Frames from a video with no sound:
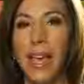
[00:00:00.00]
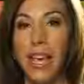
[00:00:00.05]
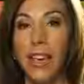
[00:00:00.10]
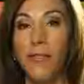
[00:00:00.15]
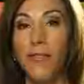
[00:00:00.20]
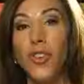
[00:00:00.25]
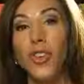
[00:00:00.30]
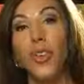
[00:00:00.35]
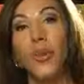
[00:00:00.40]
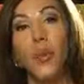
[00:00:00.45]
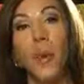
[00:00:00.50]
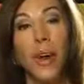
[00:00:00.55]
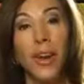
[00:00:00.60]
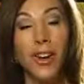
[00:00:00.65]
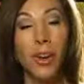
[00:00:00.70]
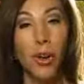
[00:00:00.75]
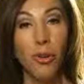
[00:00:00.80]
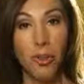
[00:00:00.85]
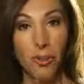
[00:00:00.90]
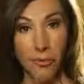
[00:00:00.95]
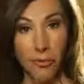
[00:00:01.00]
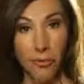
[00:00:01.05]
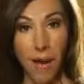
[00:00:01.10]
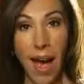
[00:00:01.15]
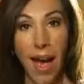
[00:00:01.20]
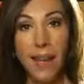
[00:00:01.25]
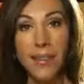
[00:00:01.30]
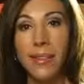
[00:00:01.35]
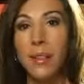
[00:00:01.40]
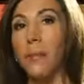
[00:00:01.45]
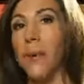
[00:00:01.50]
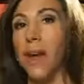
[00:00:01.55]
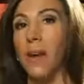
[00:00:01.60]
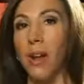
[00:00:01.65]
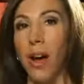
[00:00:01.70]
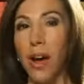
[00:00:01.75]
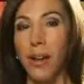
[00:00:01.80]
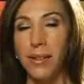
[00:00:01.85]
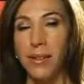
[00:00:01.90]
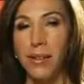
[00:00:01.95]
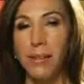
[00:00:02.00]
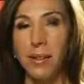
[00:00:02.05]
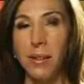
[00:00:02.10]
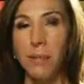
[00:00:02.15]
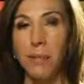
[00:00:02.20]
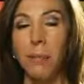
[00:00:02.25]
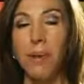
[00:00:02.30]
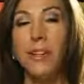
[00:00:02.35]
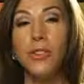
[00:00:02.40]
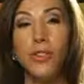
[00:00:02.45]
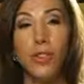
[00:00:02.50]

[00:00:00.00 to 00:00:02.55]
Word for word: If you want to know the facts about autism, be